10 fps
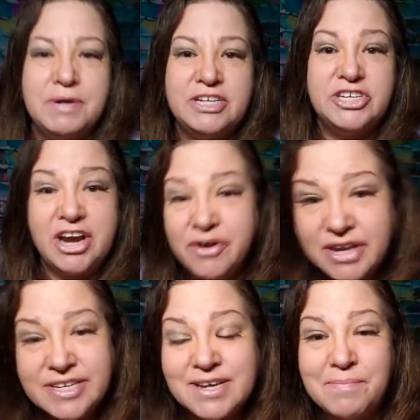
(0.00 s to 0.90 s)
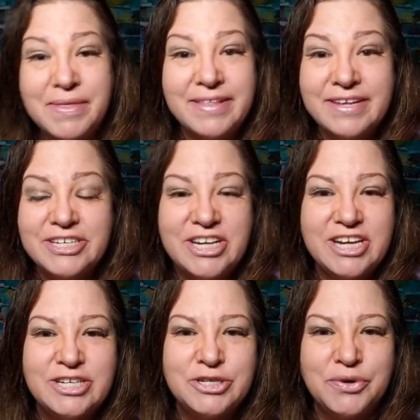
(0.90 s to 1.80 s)
sharing something that she
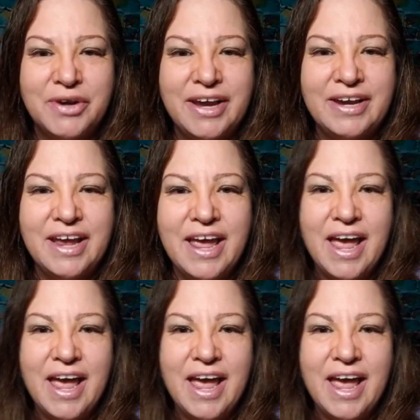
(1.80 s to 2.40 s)
enjoyed.